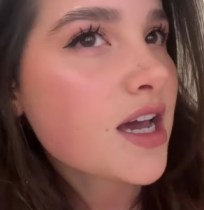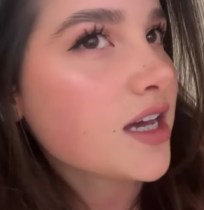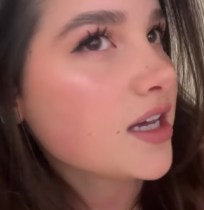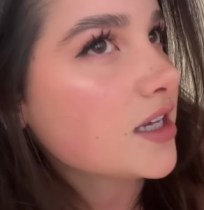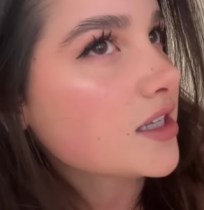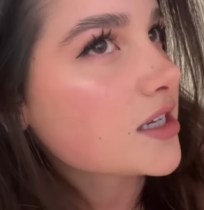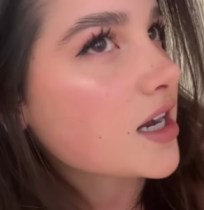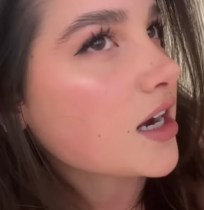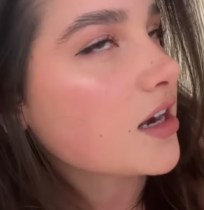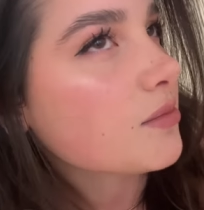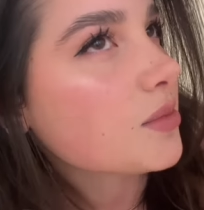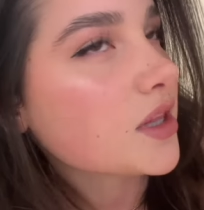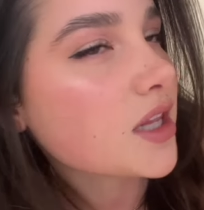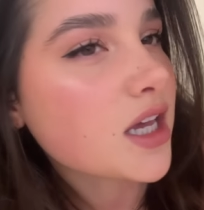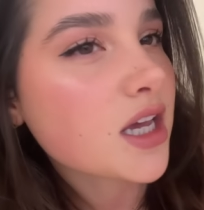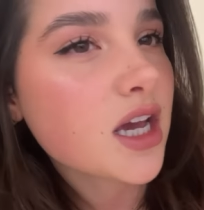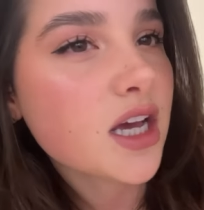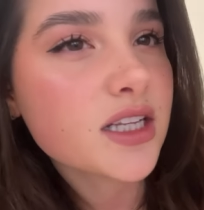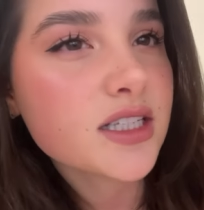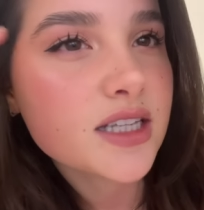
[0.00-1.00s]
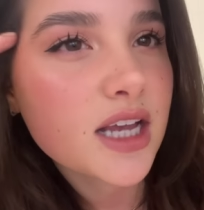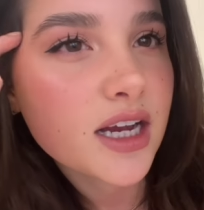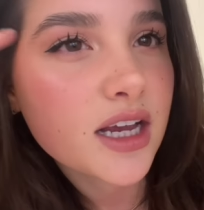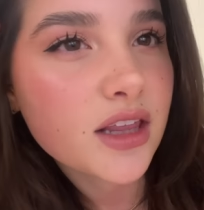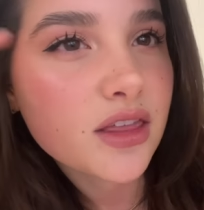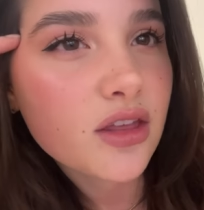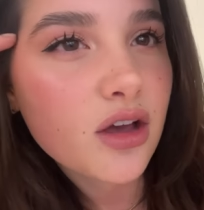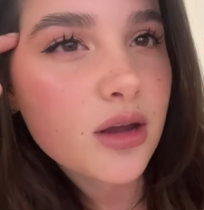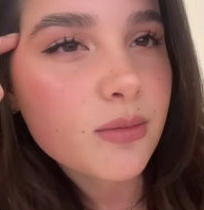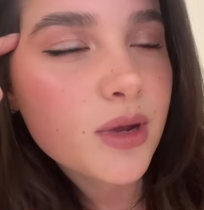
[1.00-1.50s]
it's kind of been like a
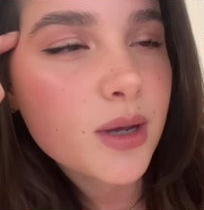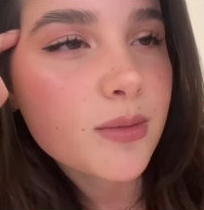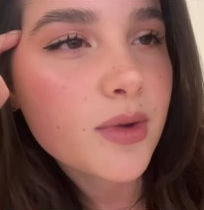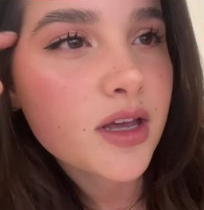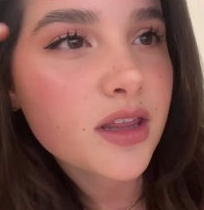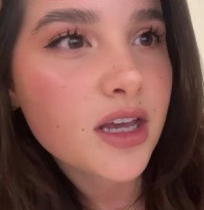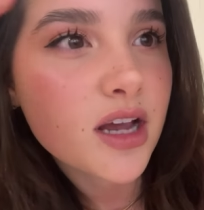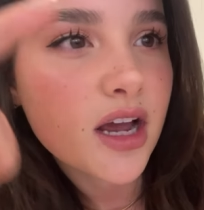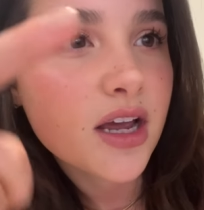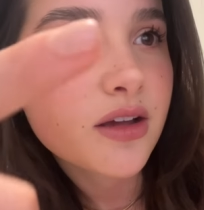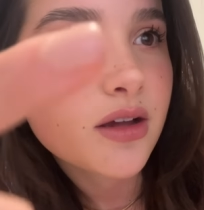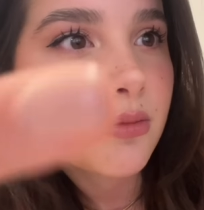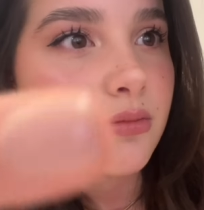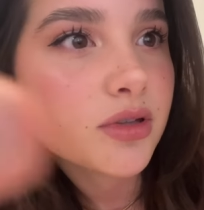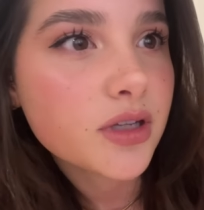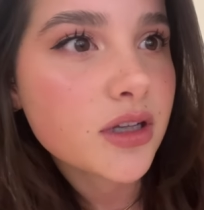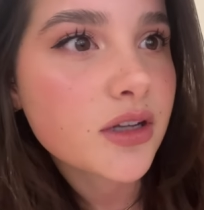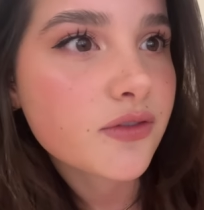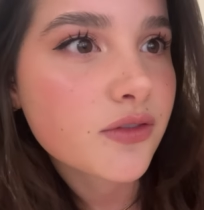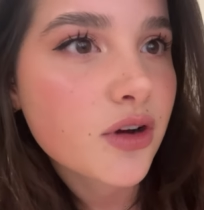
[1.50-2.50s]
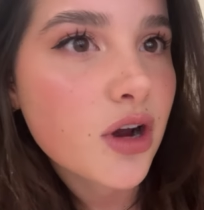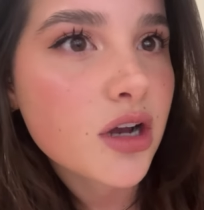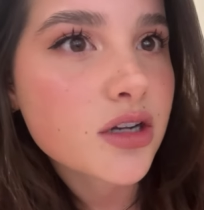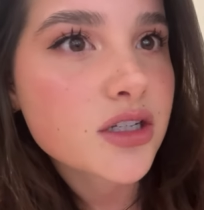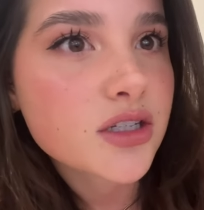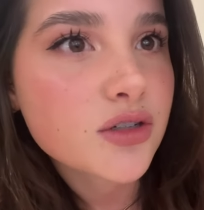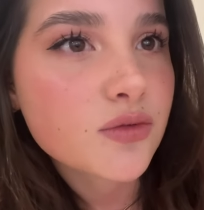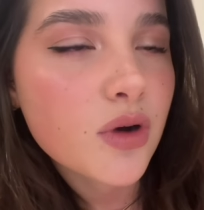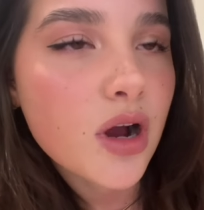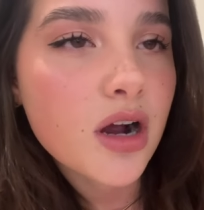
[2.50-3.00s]
second thought in my mind. Like I completely forgot to
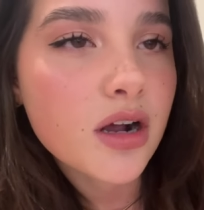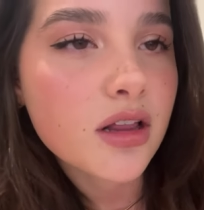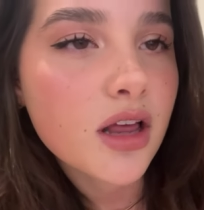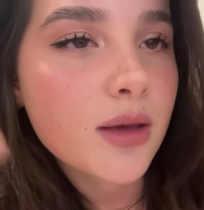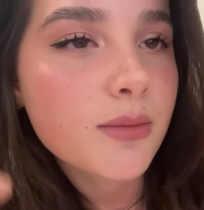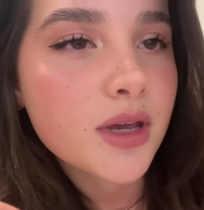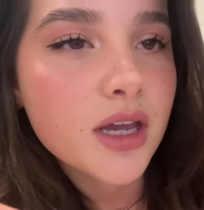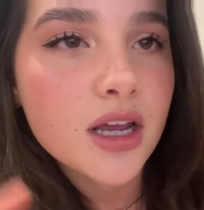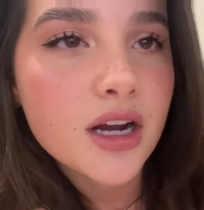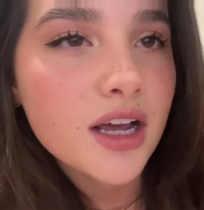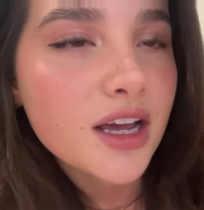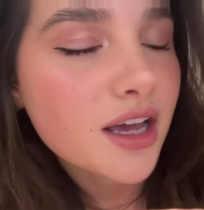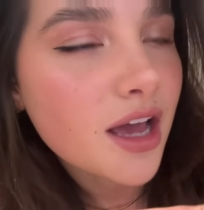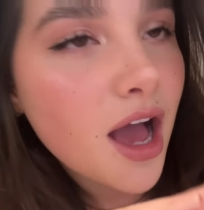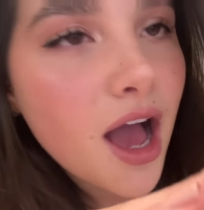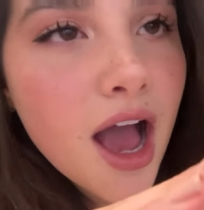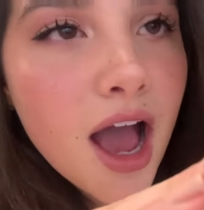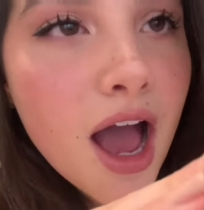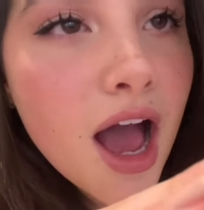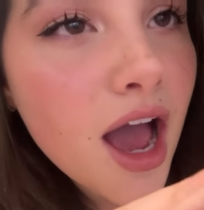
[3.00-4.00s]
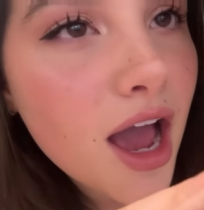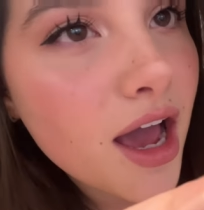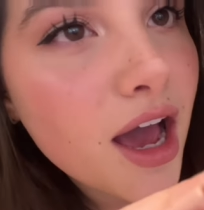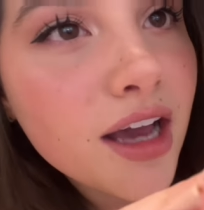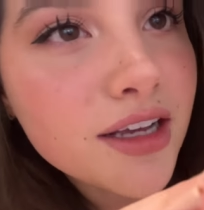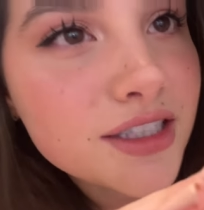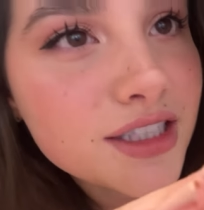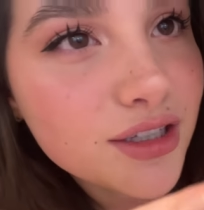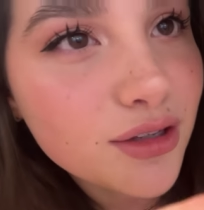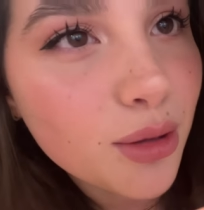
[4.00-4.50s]
do rock climbing and I, I
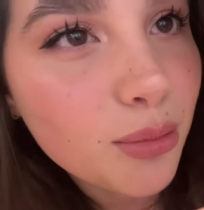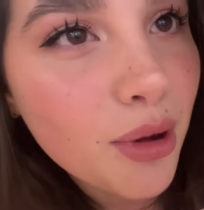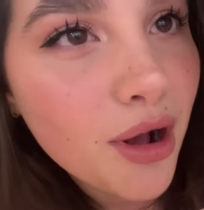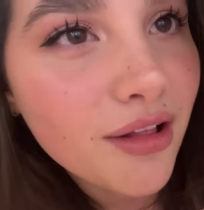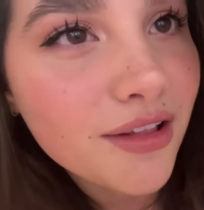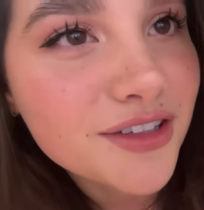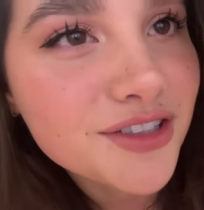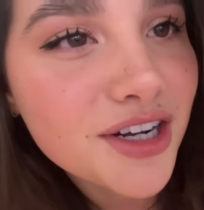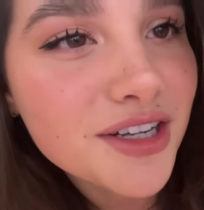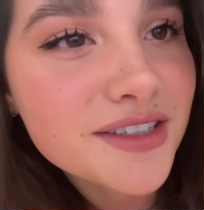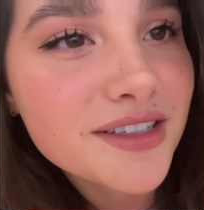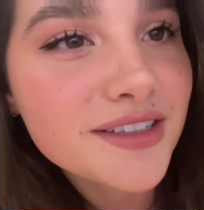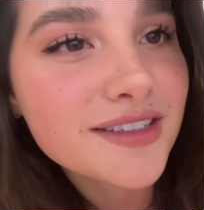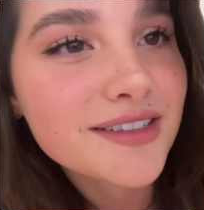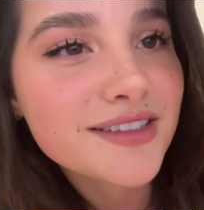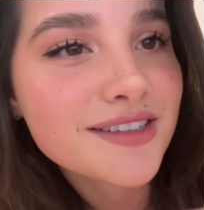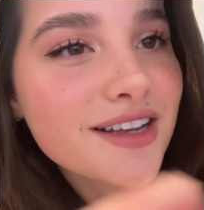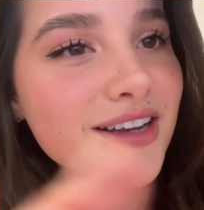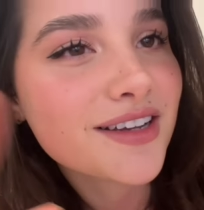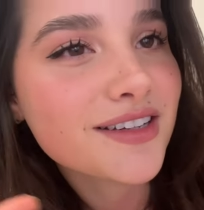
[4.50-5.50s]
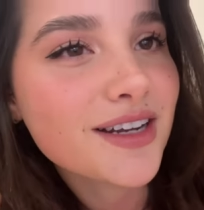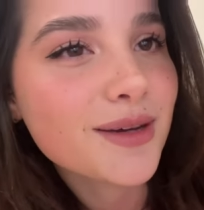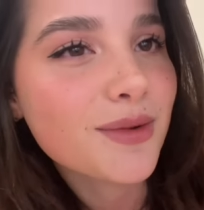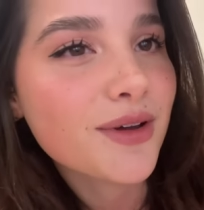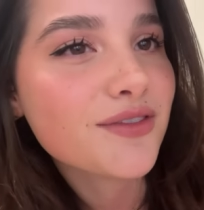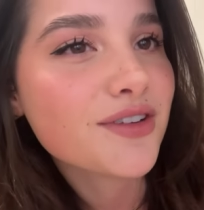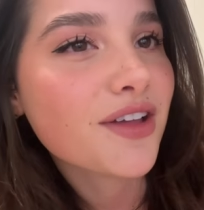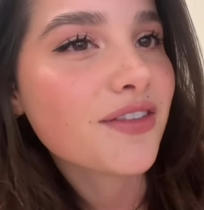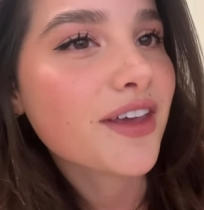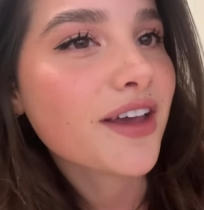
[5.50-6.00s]
still apologize because it's the second time
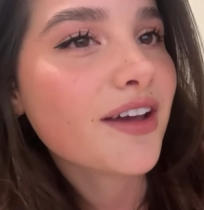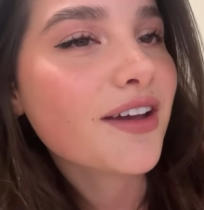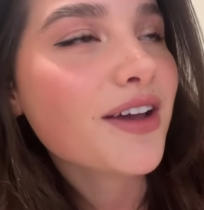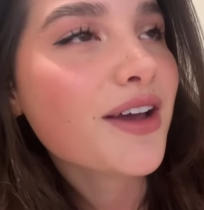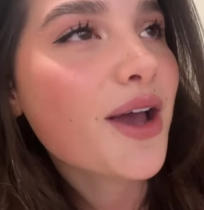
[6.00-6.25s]
I've done that.